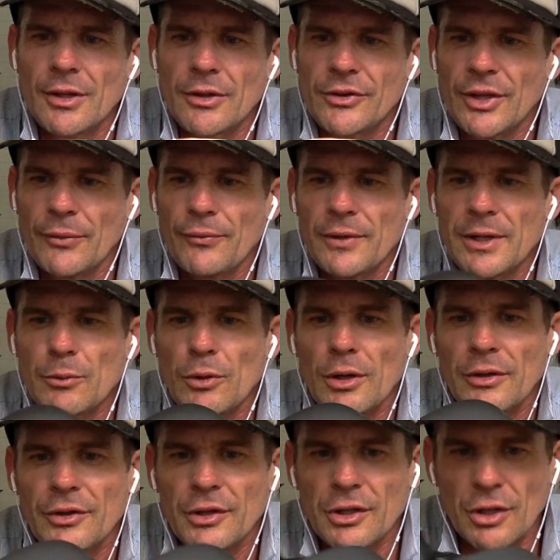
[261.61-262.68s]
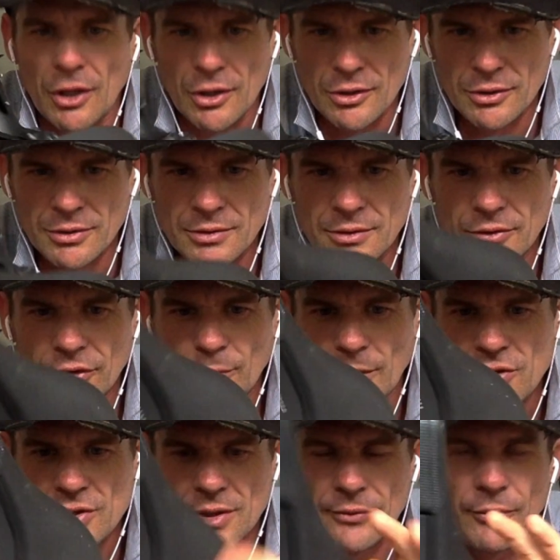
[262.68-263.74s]
Definitely worth a go,
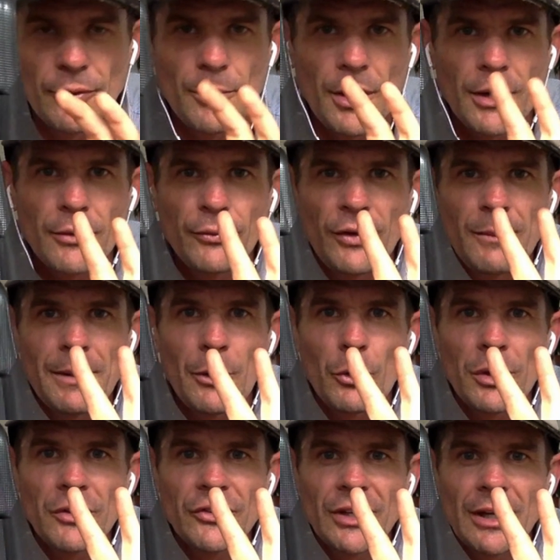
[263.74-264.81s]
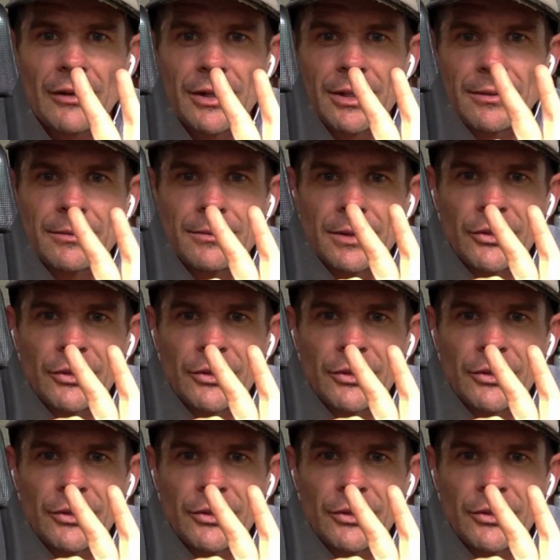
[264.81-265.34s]
especially for my female audience out there.